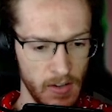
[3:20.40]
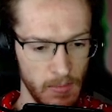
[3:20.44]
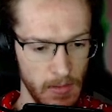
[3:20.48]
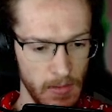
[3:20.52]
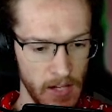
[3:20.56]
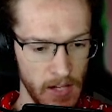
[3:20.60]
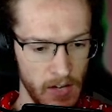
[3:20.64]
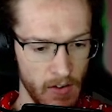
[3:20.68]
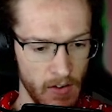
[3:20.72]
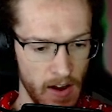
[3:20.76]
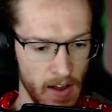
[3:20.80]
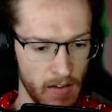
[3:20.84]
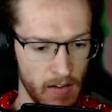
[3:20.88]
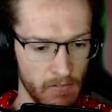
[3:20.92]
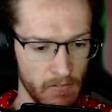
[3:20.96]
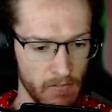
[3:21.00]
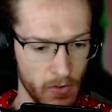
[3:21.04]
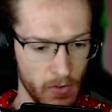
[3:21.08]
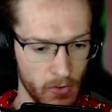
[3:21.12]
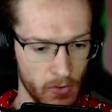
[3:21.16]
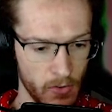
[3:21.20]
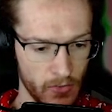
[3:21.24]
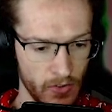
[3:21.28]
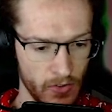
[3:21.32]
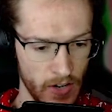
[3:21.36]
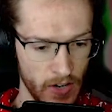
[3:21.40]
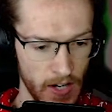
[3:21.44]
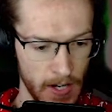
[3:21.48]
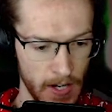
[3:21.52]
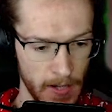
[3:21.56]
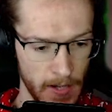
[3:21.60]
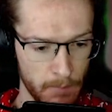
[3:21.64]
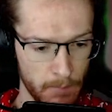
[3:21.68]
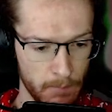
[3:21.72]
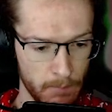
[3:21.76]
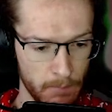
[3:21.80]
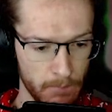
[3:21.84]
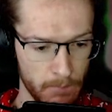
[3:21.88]
great, unfortunately.
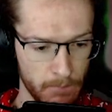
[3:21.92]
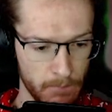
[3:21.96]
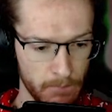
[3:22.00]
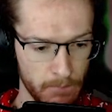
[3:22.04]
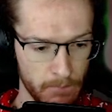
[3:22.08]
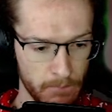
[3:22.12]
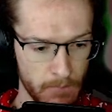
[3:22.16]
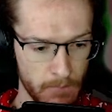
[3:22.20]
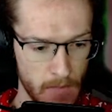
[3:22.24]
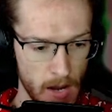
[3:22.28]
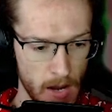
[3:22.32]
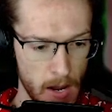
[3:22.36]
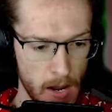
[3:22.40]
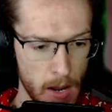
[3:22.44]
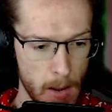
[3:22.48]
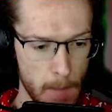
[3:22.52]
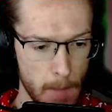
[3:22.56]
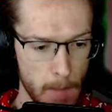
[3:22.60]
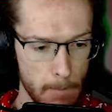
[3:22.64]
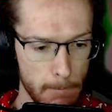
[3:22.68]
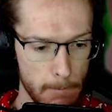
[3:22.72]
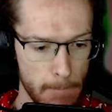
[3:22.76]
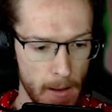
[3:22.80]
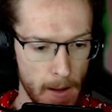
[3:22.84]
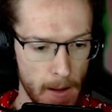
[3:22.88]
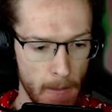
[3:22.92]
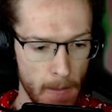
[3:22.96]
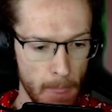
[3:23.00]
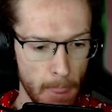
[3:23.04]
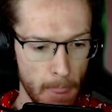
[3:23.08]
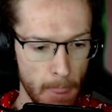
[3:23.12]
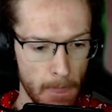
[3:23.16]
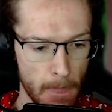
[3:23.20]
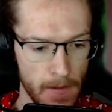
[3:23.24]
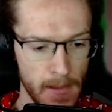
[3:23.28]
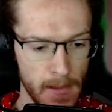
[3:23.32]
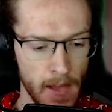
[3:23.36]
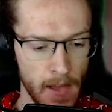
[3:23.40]
But
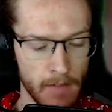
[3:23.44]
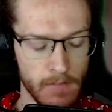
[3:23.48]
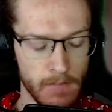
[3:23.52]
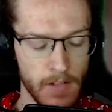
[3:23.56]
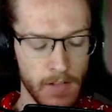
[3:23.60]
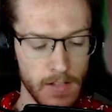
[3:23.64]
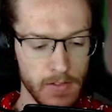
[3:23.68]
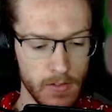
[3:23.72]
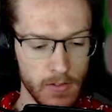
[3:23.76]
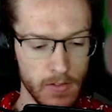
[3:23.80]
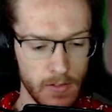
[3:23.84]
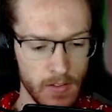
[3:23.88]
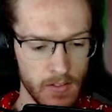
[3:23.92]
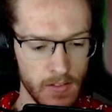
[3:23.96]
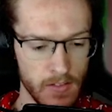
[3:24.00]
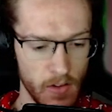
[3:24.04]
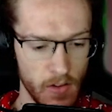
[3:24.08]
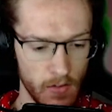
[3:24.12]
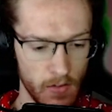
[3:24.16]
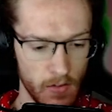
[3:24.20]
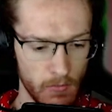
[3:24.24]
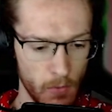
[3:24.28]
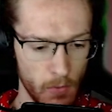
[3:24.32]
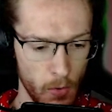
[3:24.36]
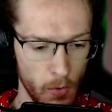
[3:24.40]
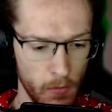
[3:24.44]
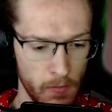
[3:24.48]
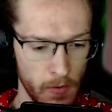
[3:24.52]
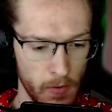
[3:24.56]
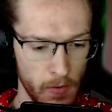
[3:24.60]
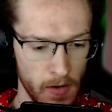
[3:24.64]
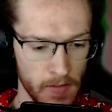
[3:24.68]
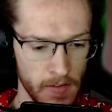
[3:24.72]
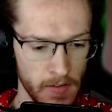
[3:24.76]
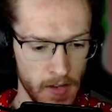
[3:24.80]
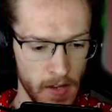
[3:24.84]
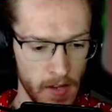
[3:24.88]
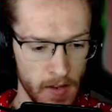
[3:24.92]
yeah, that's not, it's not awful,
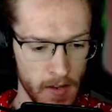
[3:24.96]
is it?